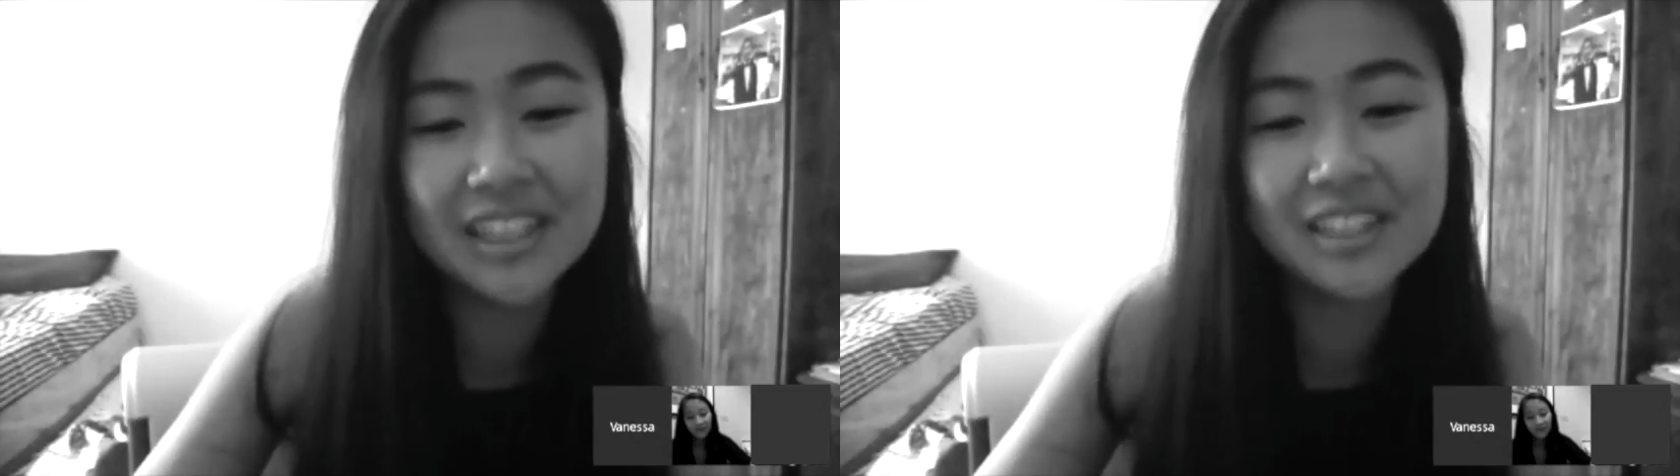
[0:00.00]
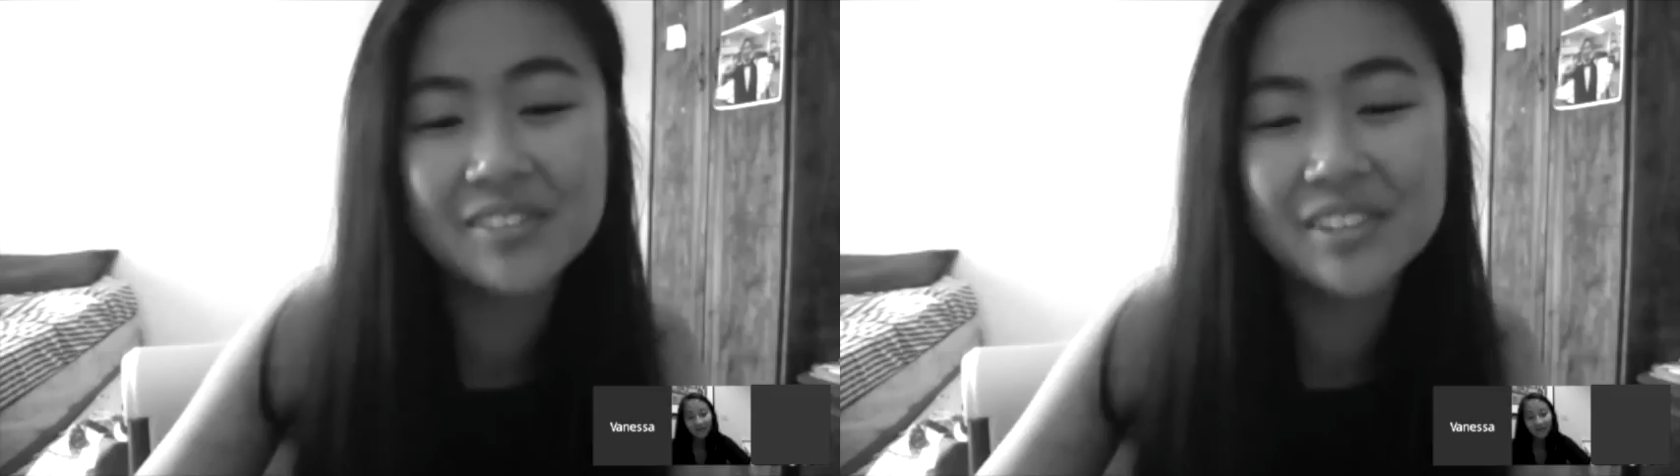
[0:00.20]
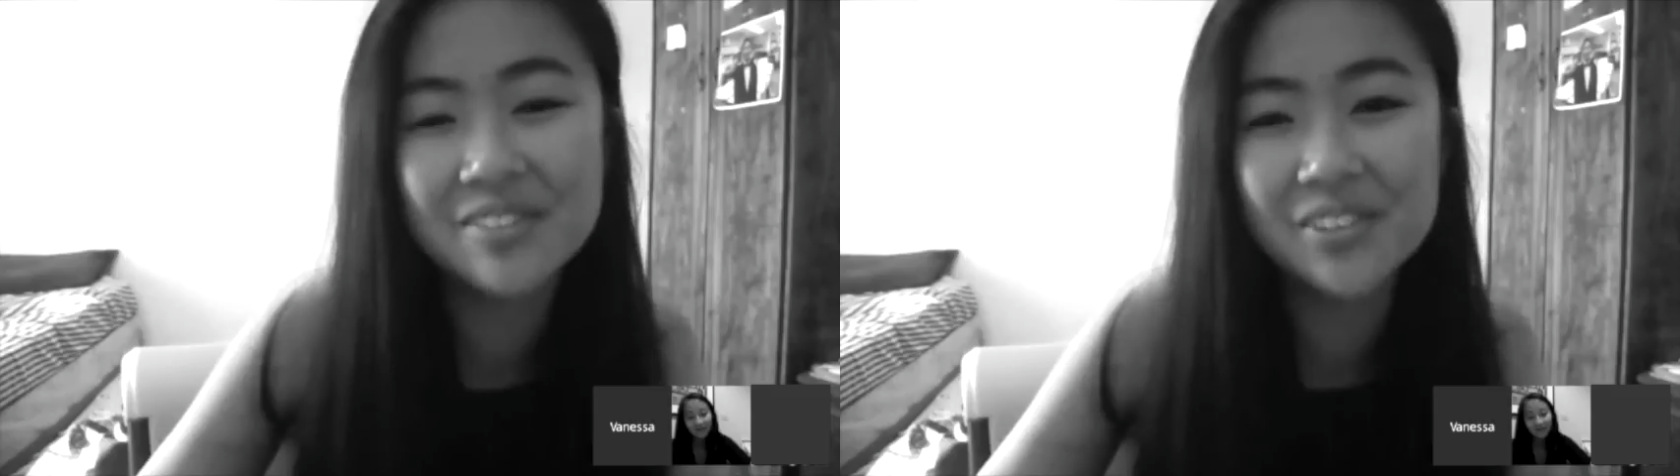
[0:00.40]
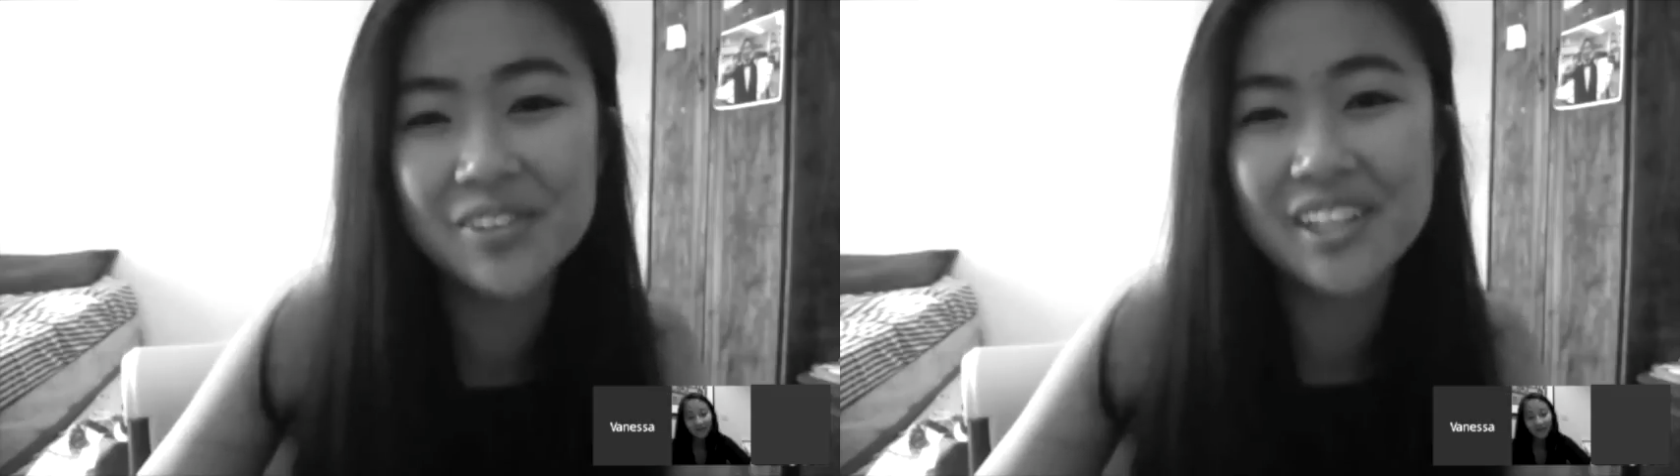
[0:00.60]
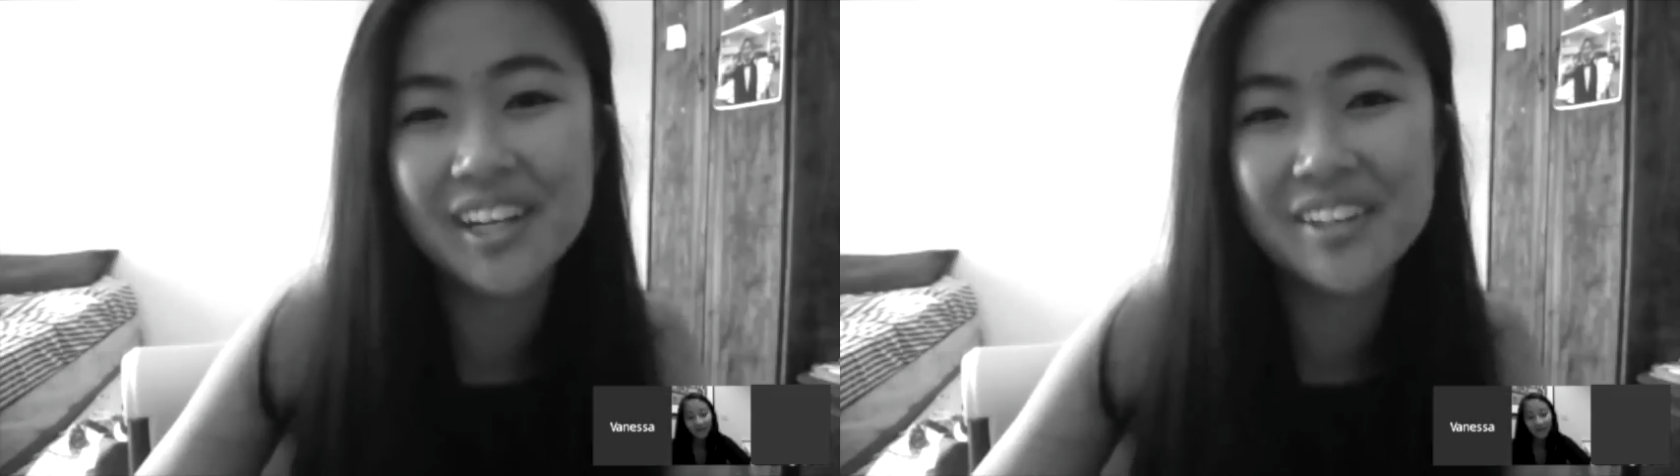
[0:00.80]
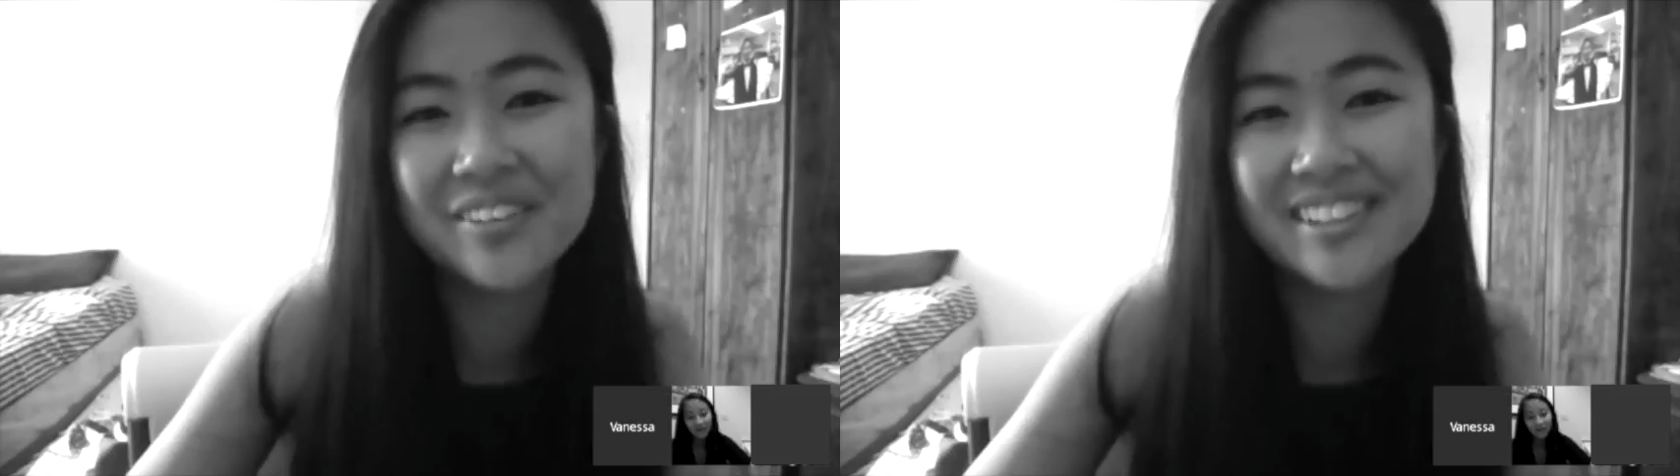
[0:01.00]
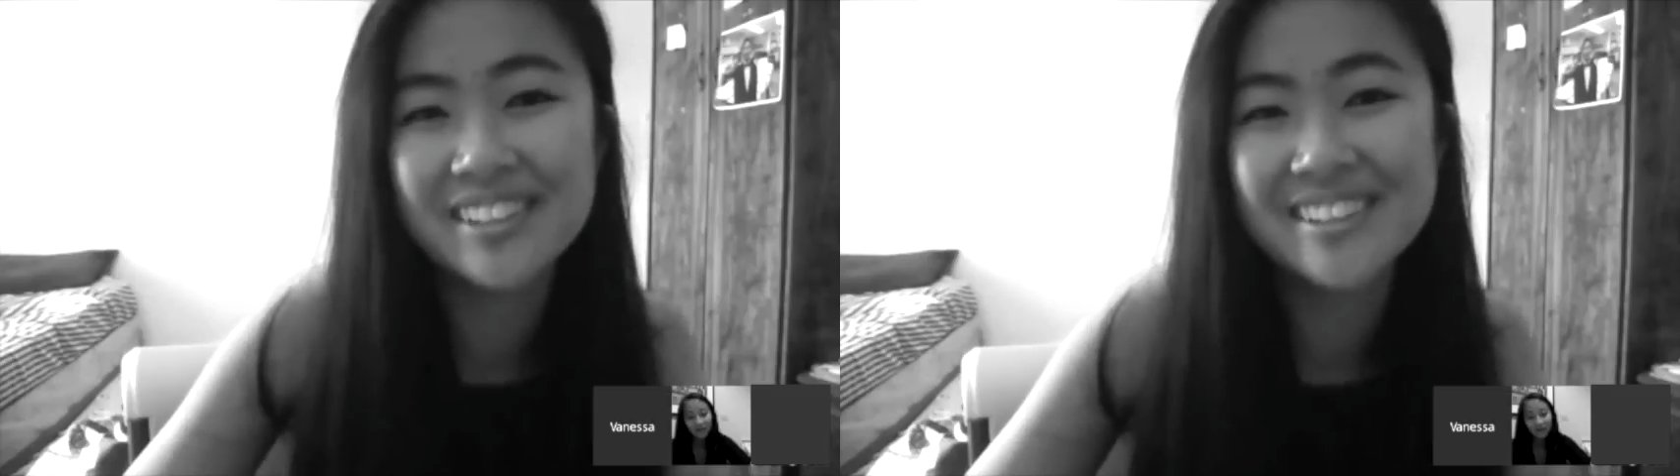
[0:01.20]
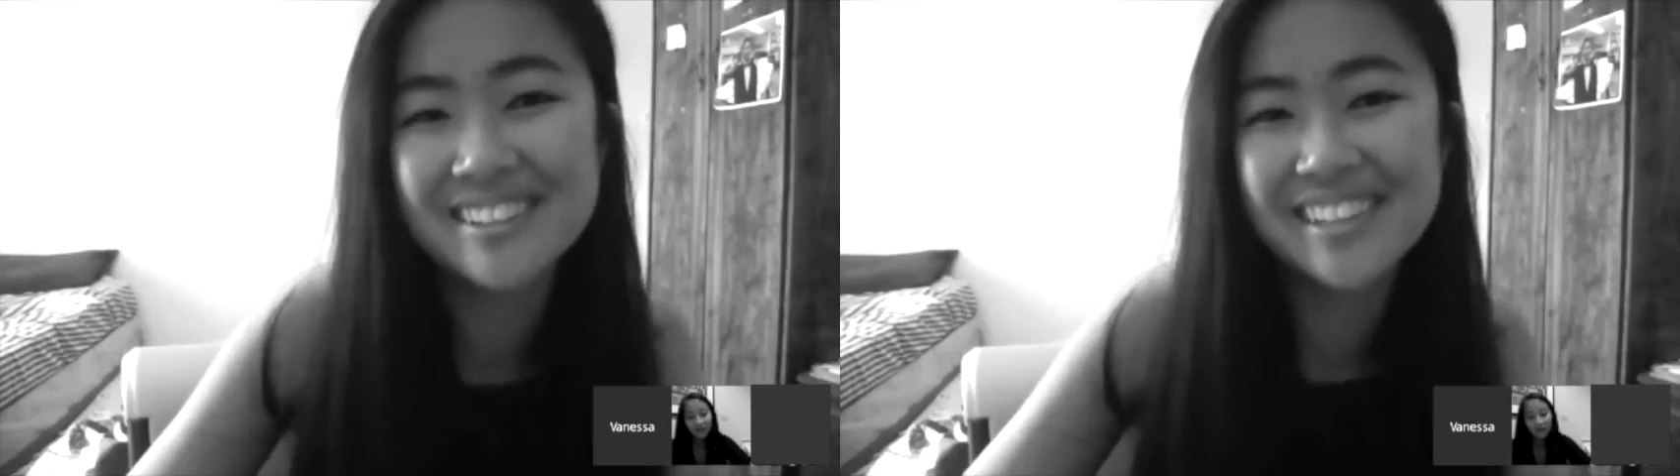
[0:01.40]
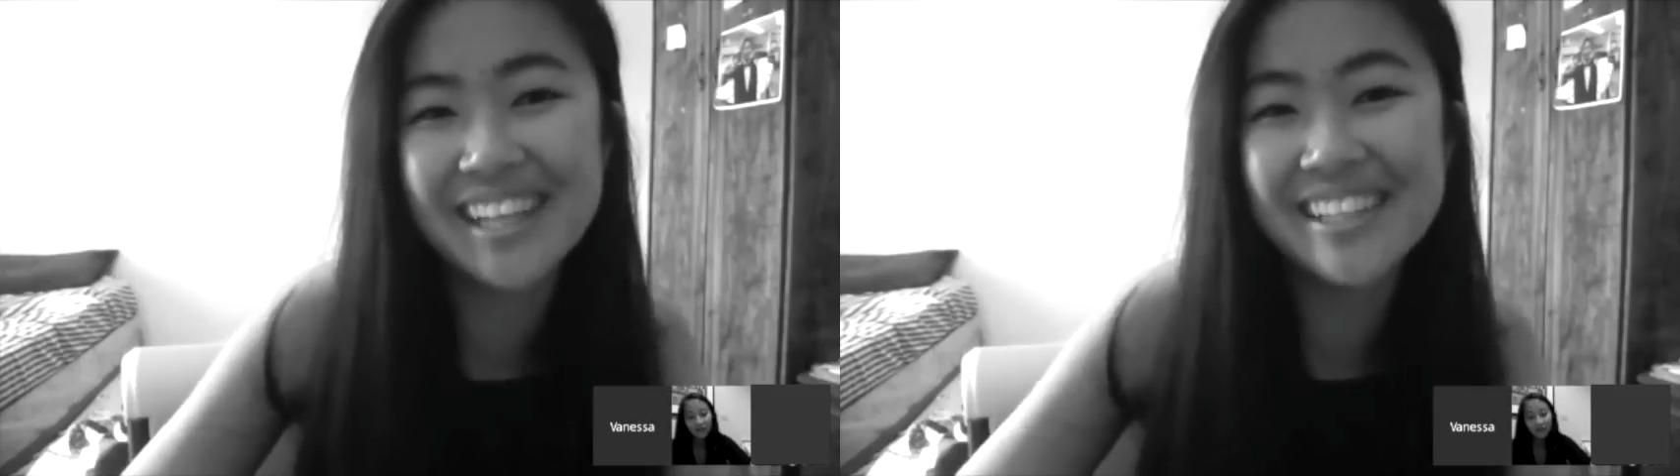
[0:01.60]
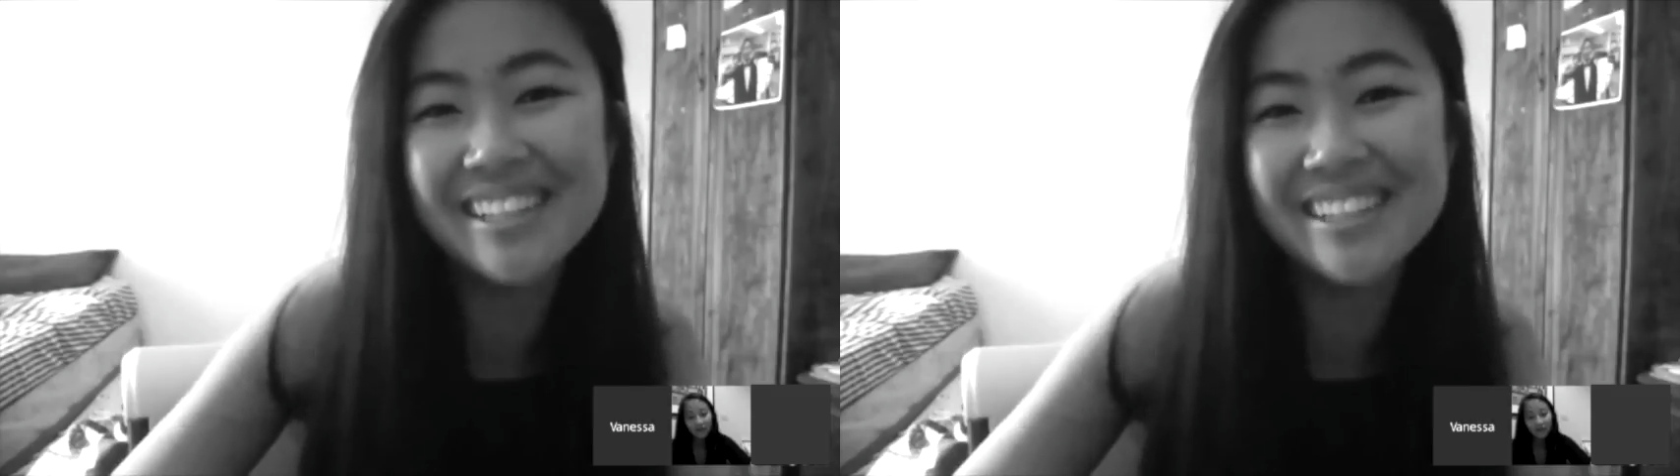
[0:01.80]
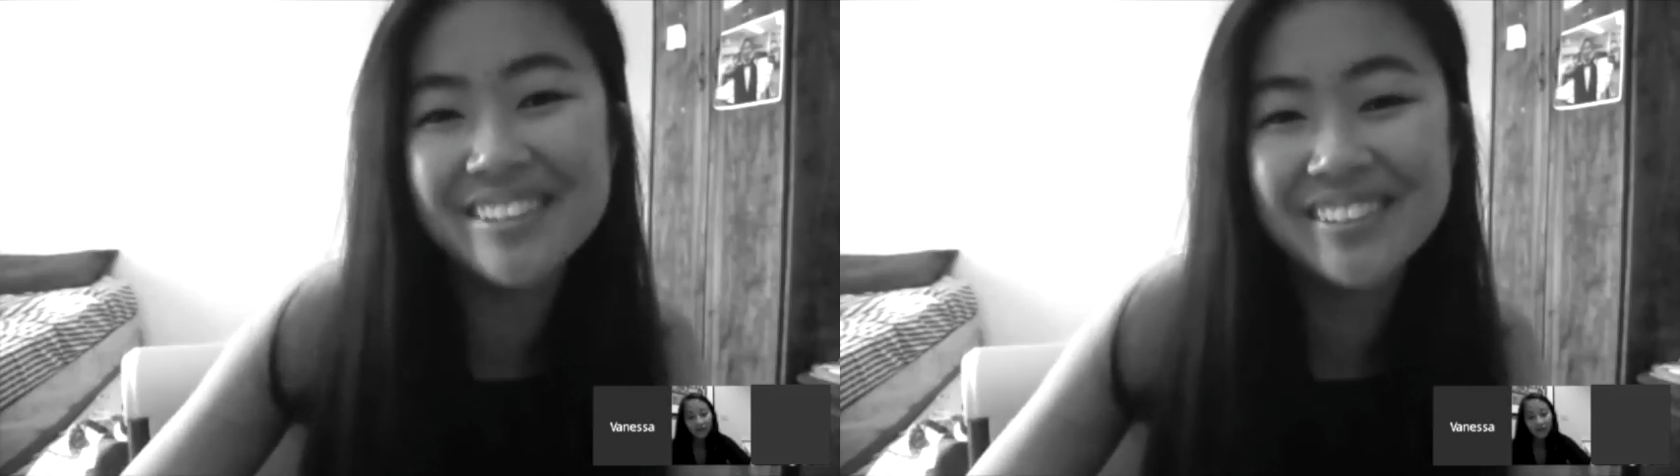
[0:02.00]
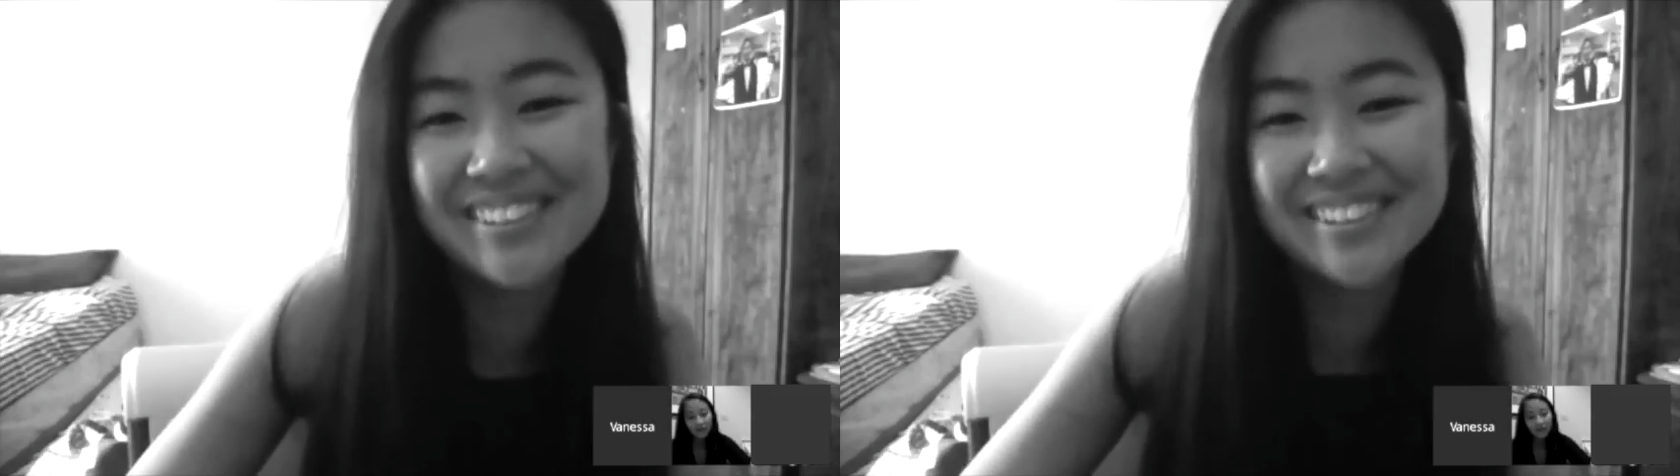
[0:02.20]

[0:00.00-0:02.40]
giveusthefloor.org. Thank you.